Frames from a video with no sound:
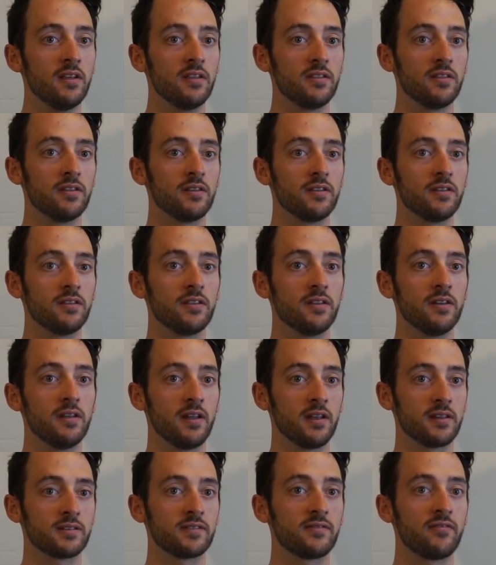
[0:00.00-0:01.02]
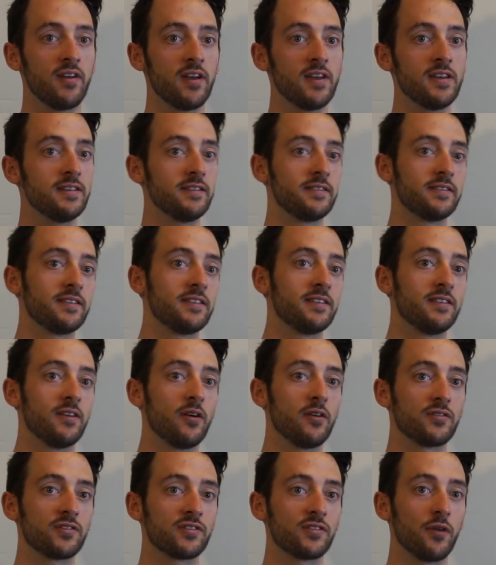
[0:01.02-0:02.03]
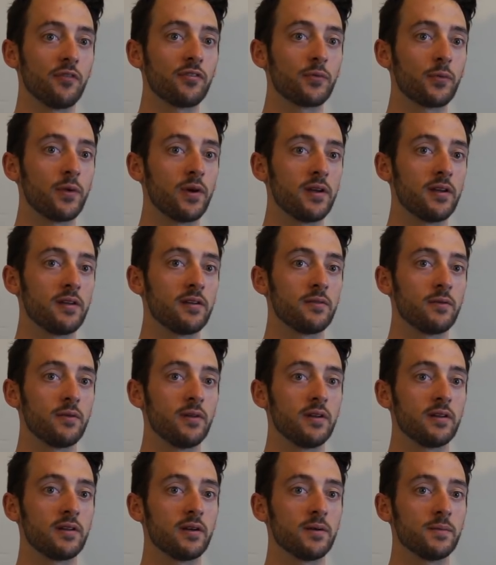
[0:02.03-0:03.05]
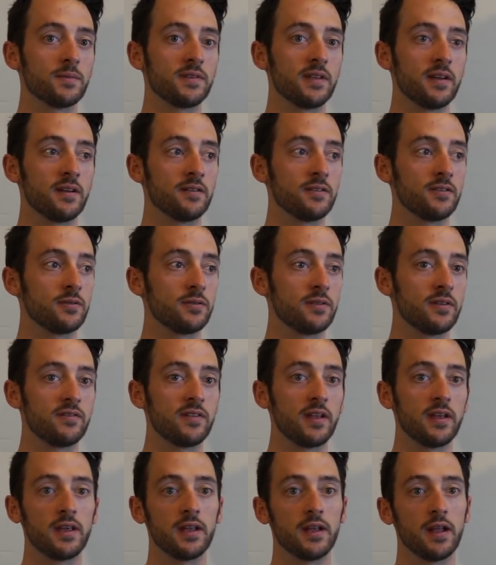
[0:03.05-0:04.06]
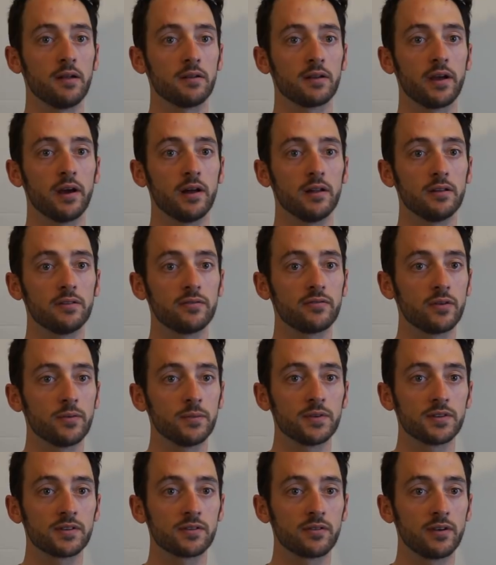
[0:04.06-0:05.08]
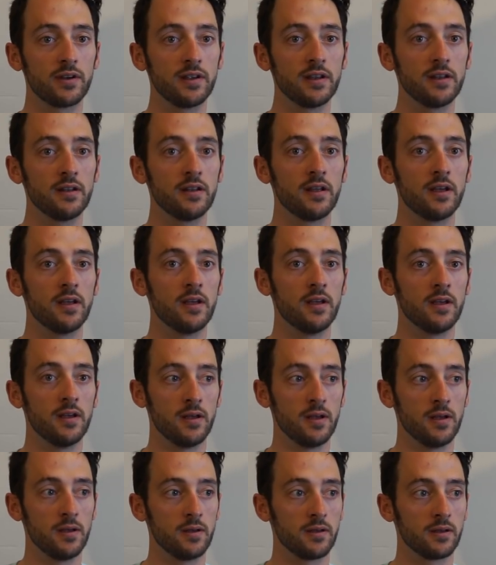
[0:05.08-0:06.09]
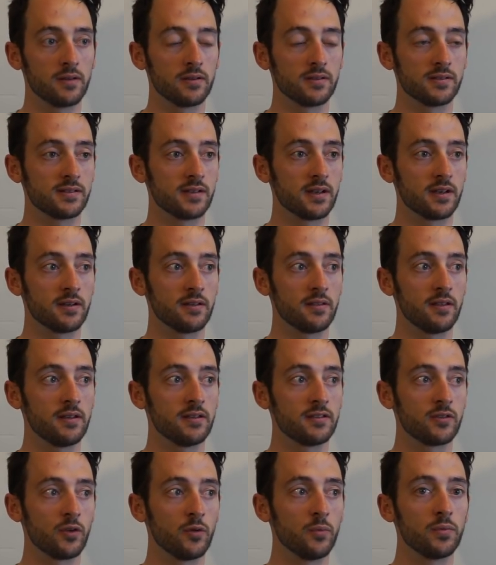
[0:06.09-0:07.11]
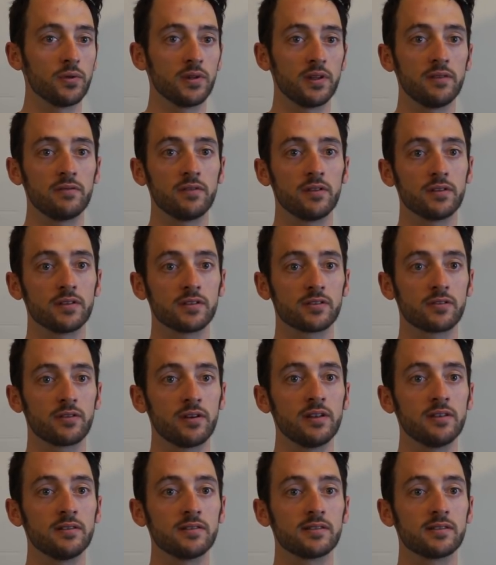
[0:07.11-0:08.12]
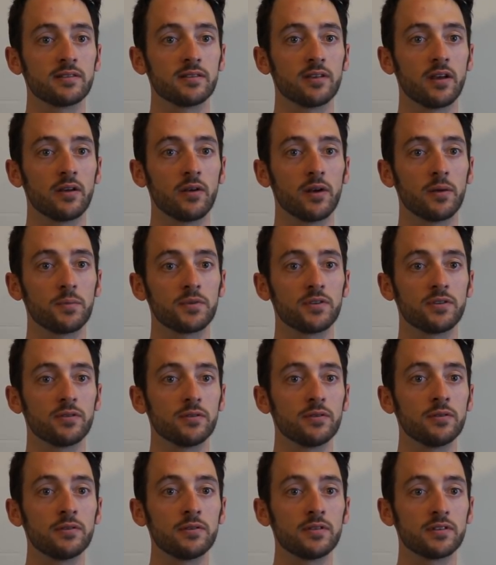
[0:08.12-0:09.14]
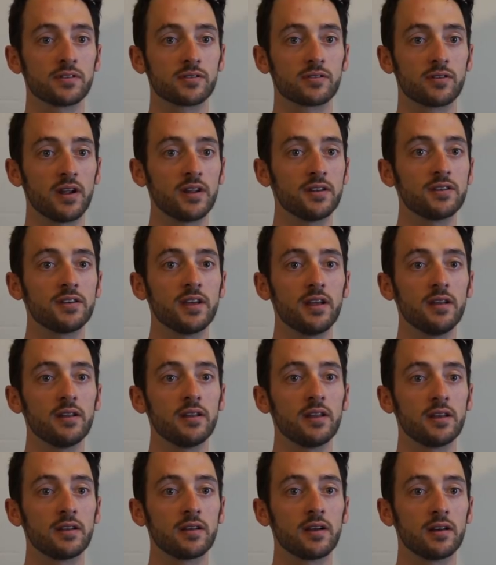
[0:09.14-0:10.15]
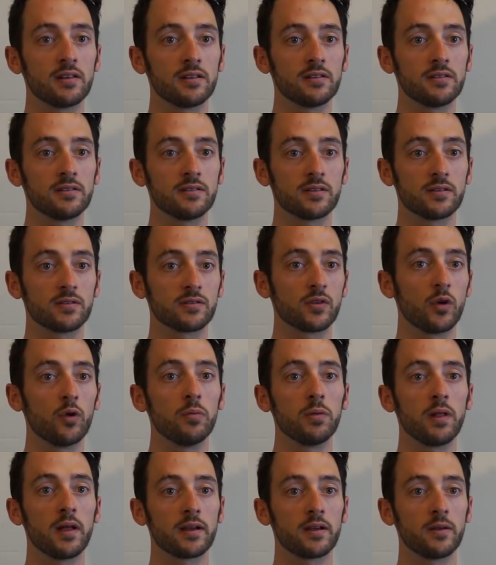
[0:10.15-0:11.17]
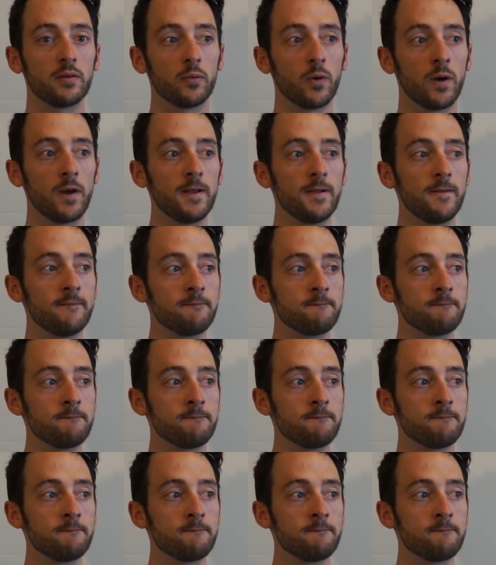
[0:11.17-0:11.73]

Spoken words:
the next phase of software when it comes down to it. They've taken out color from the screen because they just don't believe that the screens are up to scratch yet in color. So it's all black and white.